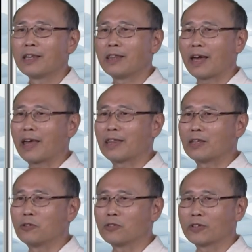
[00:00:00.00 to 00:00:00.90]
then
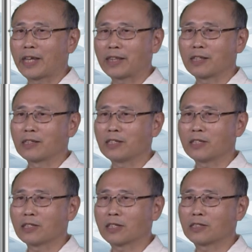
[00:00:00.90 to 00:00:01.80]
you know that
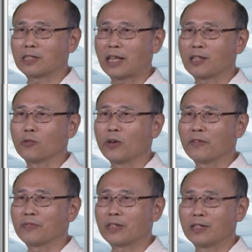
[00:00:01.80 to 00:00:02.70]
this is a standing
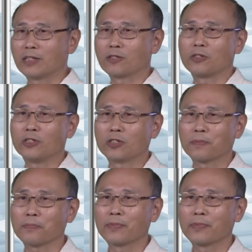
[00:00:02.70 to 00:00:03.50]
wave in this region.